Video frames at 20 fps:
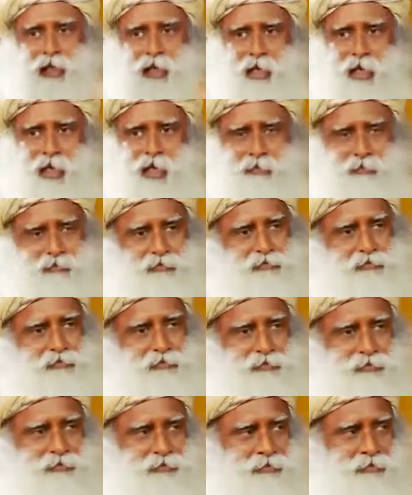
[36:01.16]
their life.
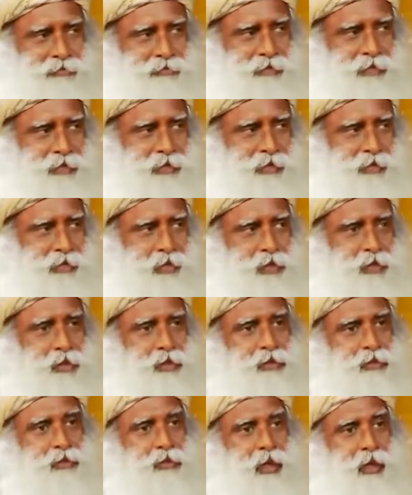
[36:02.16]

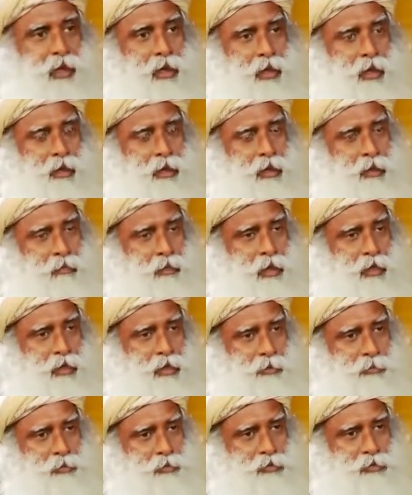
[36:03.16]
So economic
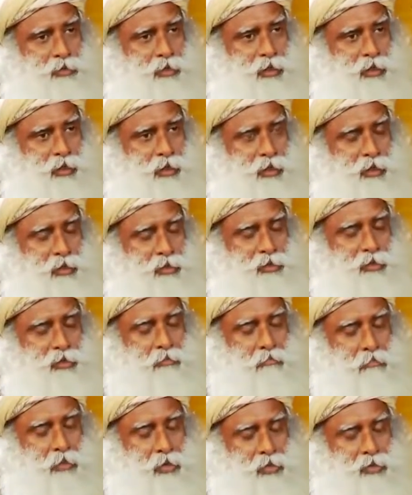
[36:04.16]
opportunity is the
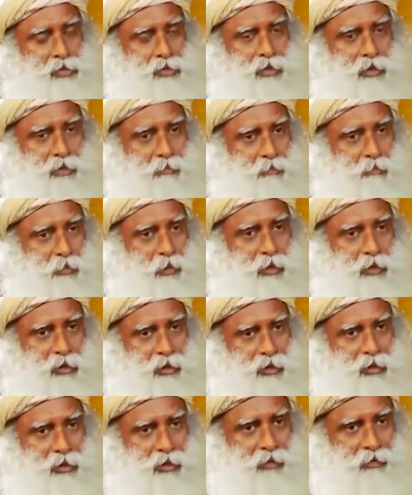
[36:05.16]
most
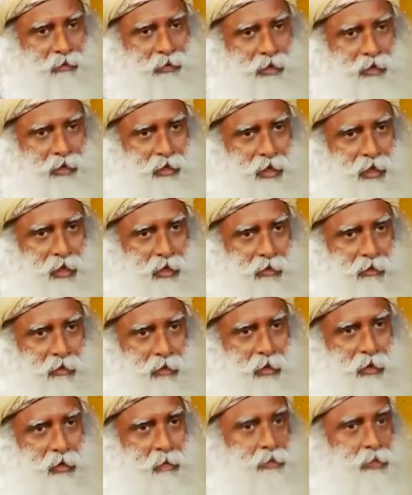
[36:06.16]
important thing right now.
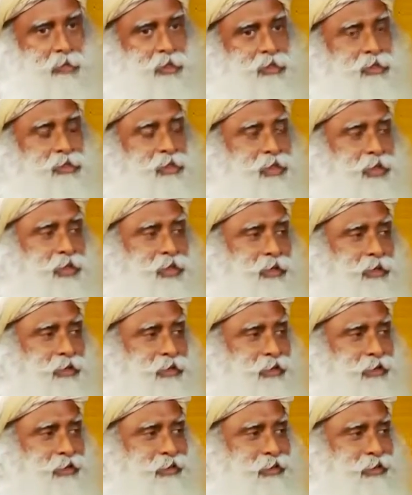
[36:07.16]
Personally,
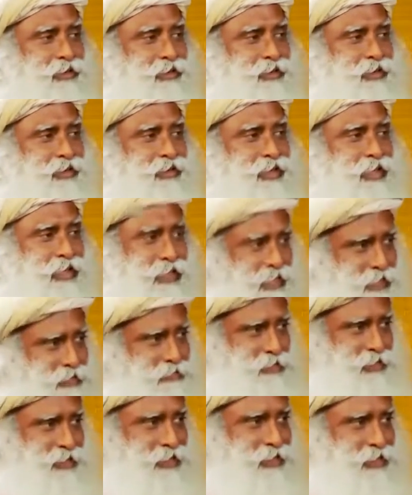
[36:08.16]
it
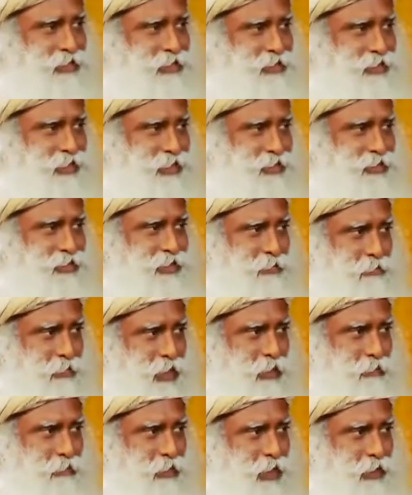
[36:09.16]
leaves this taste in
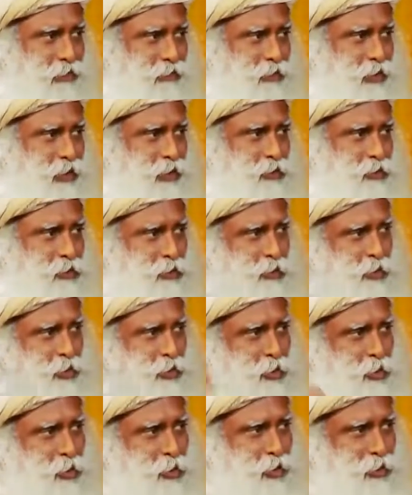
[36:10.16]
my mouth to
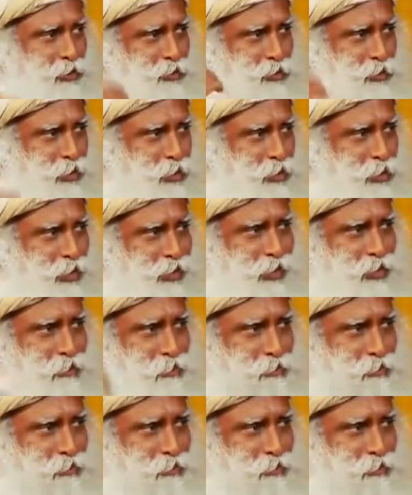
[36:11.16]
go on talking